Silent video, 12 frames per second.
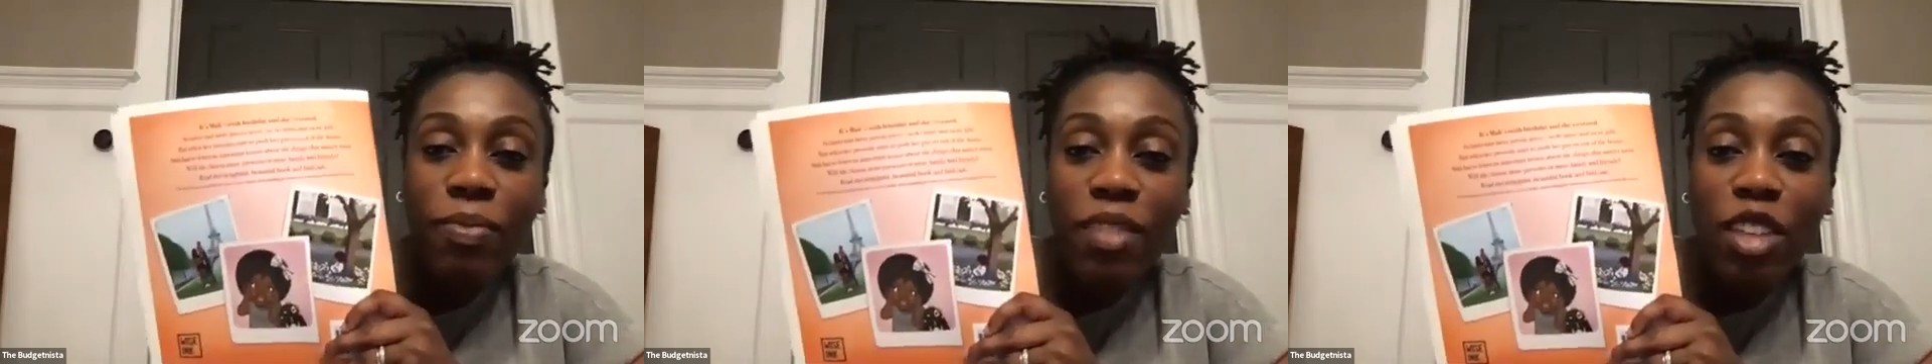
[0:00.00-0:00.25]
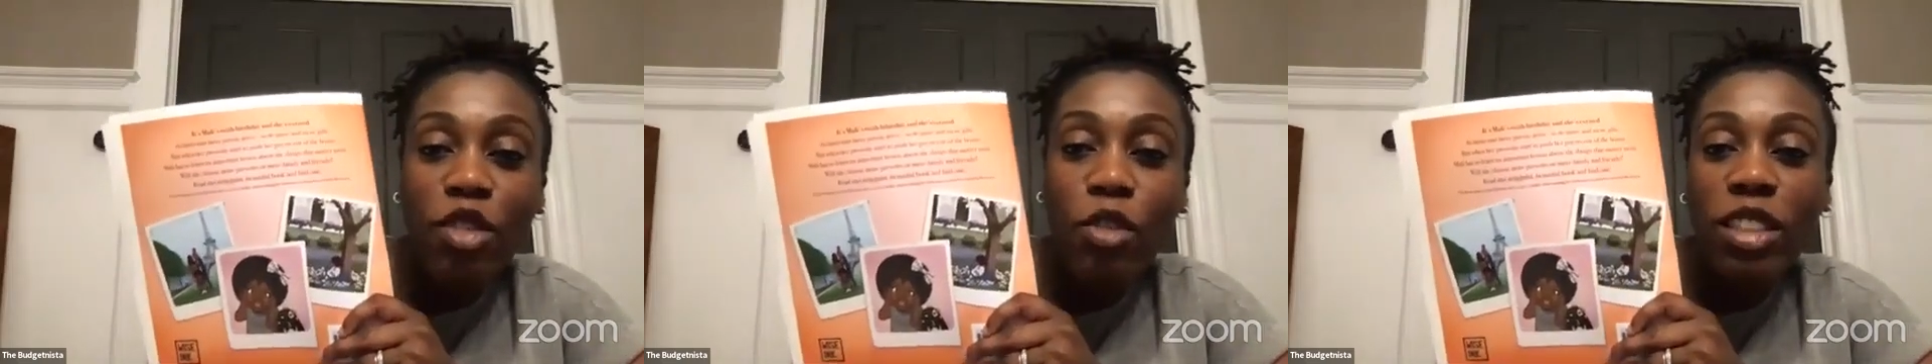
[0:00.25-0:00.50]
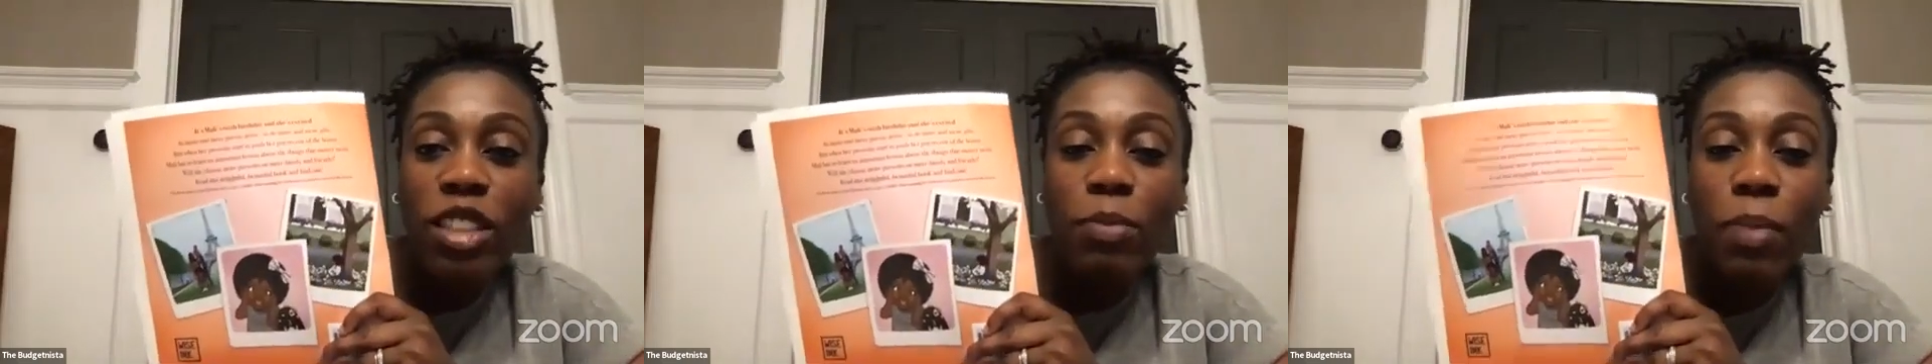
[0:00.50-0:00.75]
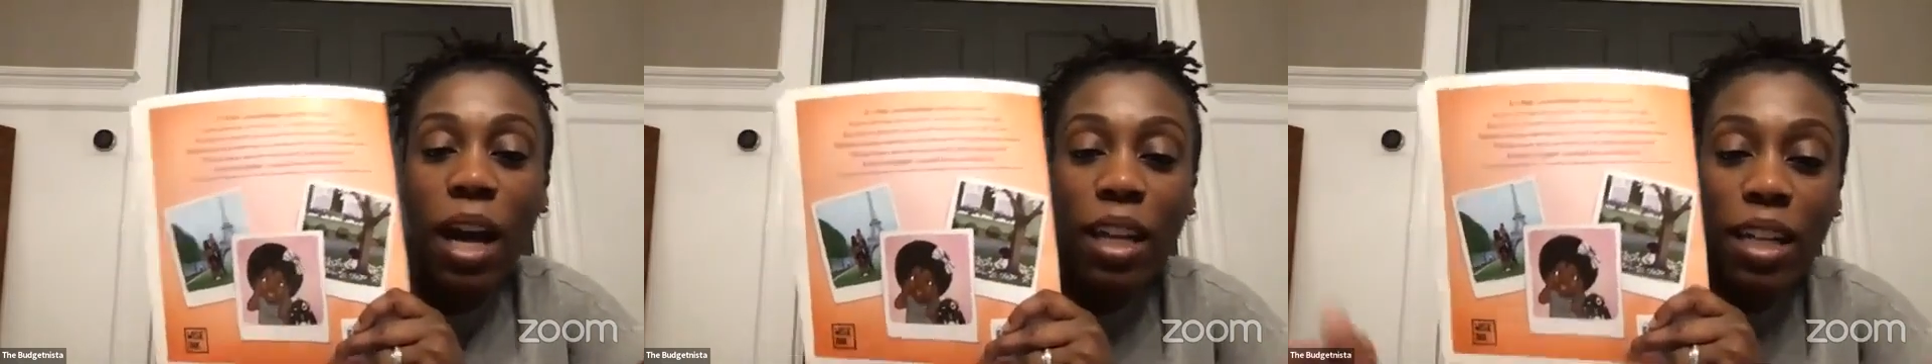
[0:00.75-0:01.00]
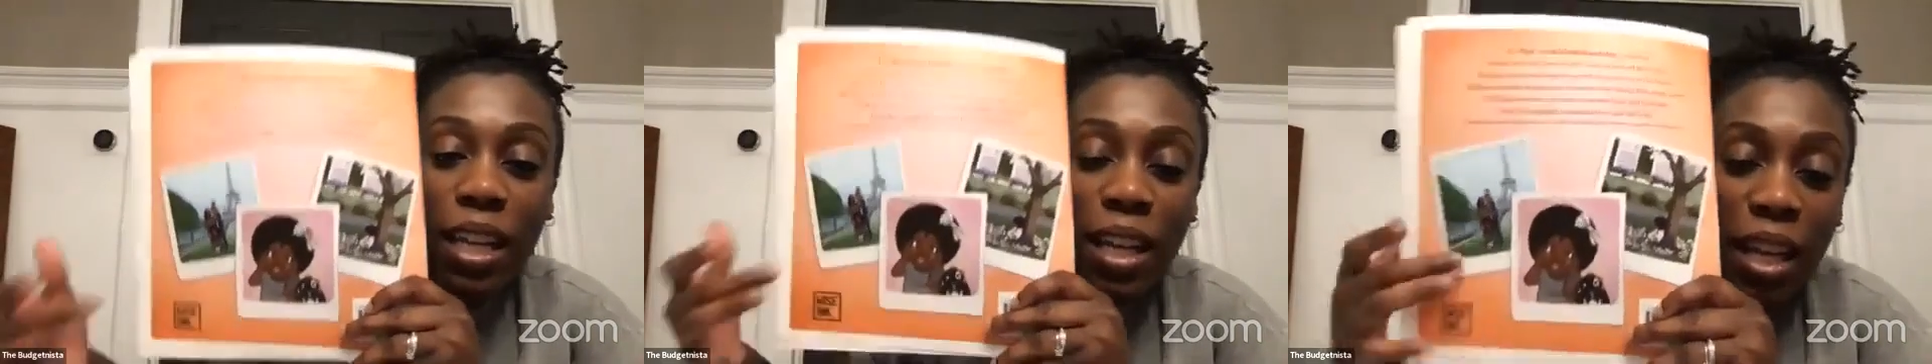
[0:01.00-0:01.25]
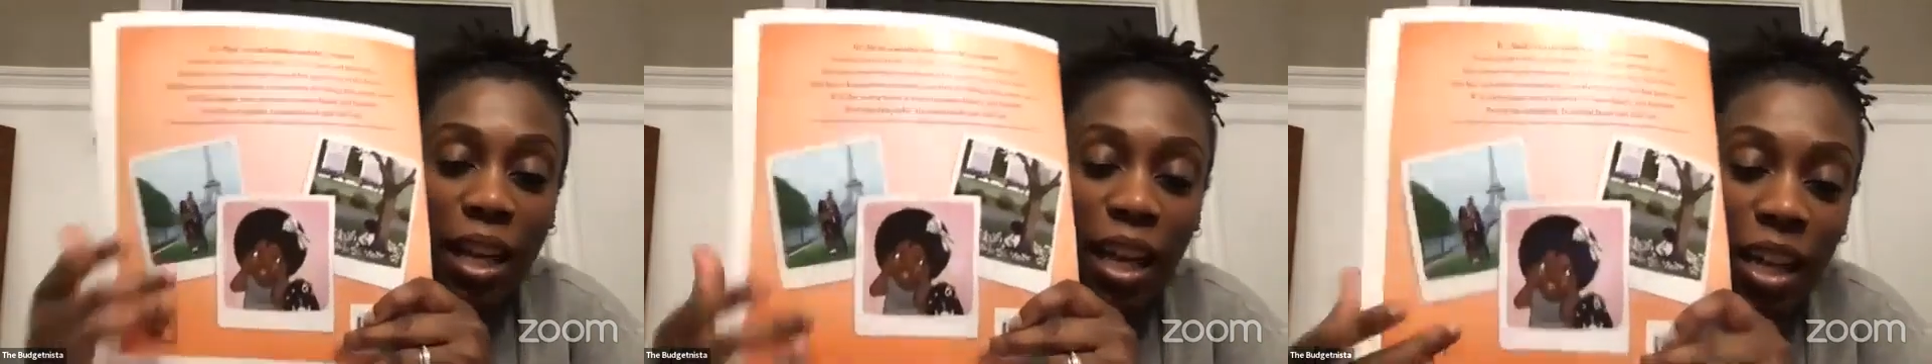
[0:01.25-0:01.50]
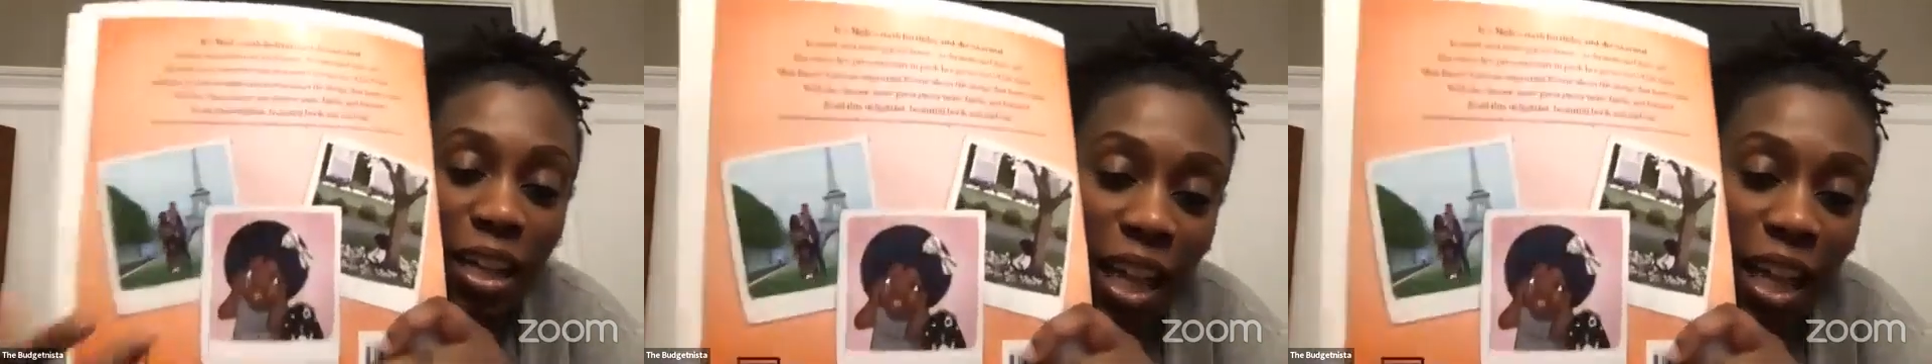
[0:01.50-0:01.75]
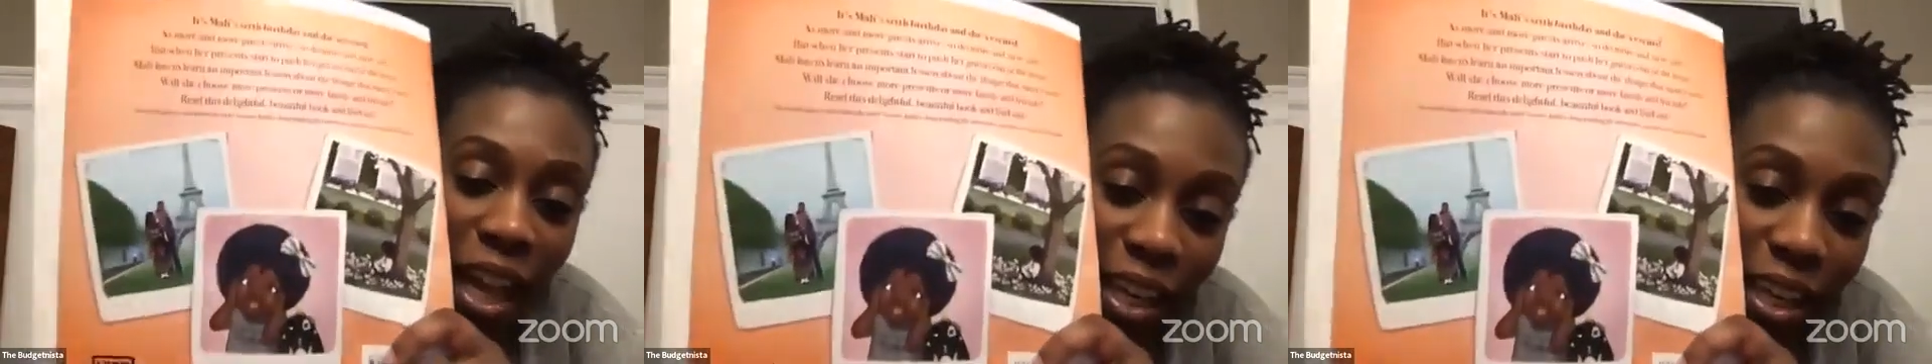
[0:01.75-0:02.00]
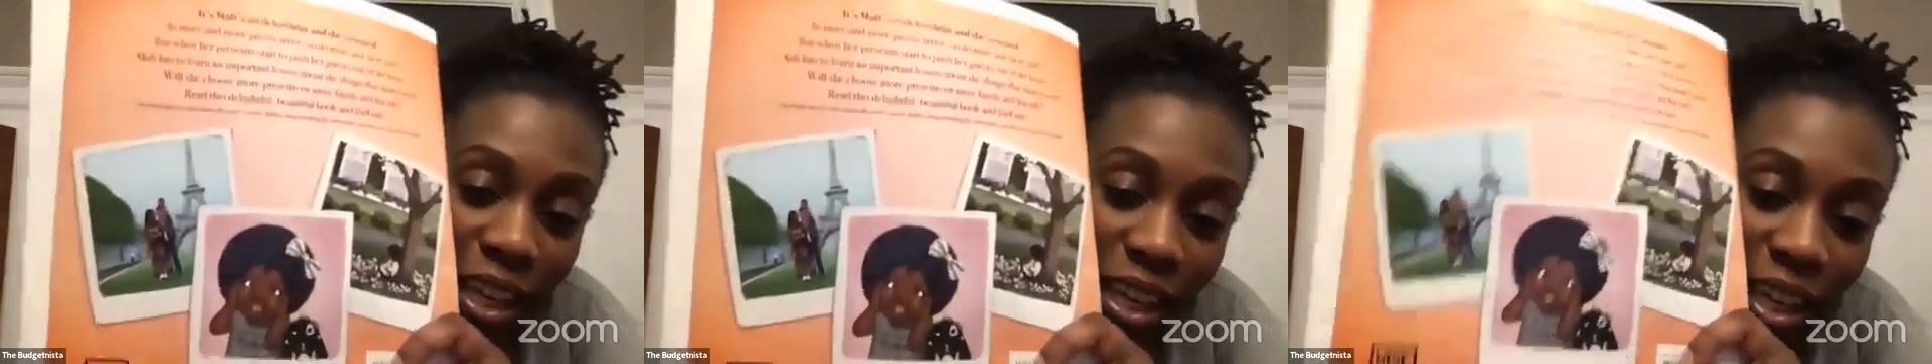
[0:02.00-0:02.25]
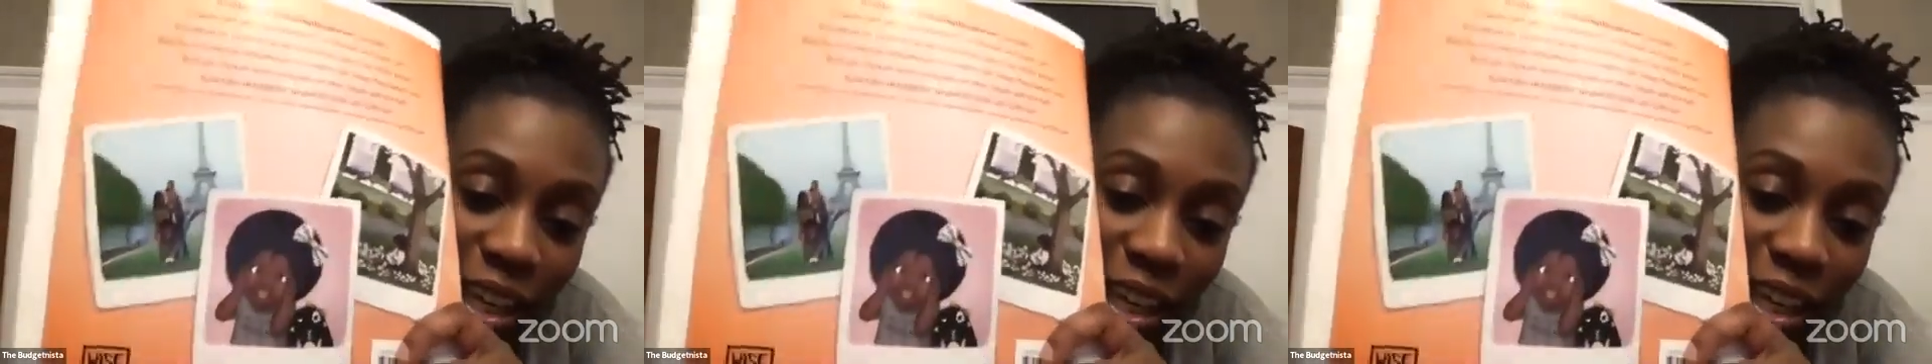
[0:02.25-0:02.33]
And so this is Molly, like